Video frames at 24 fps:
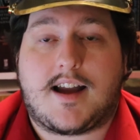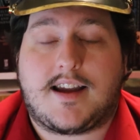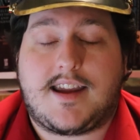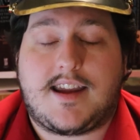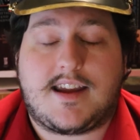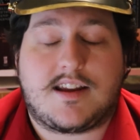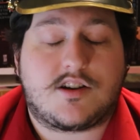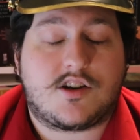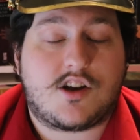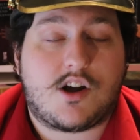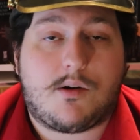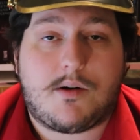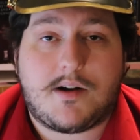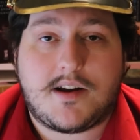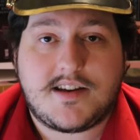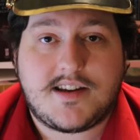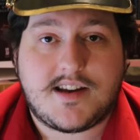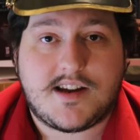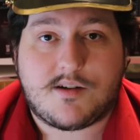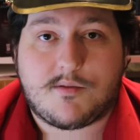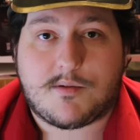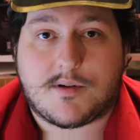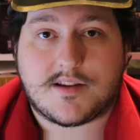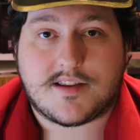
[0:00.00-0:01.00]
he had no
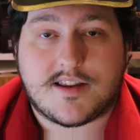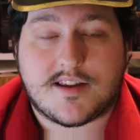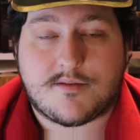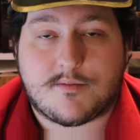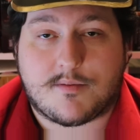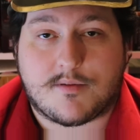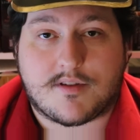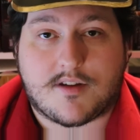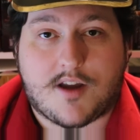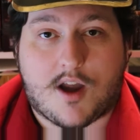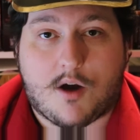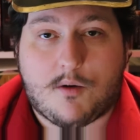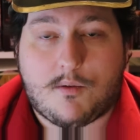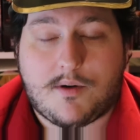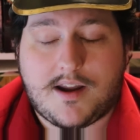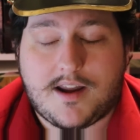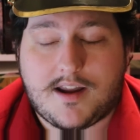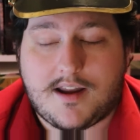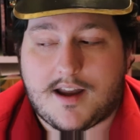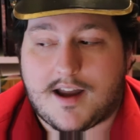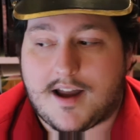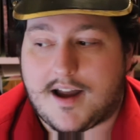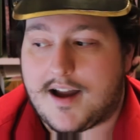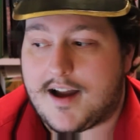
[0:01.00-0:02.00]
idea where this was
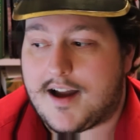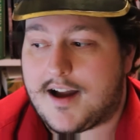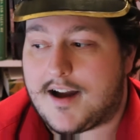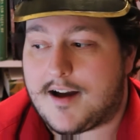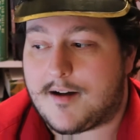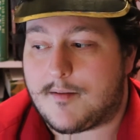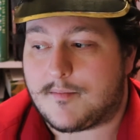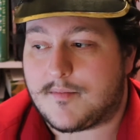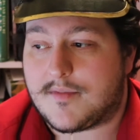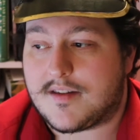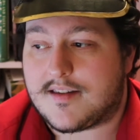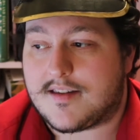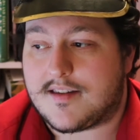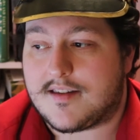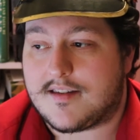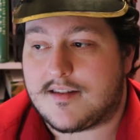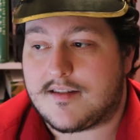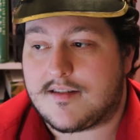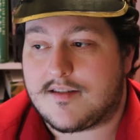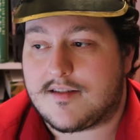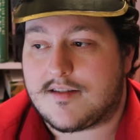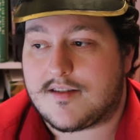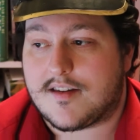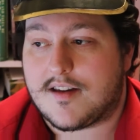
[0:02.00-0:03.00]
going. This
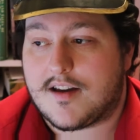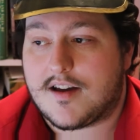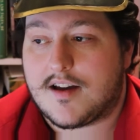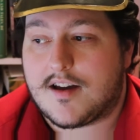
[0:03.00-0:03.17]
is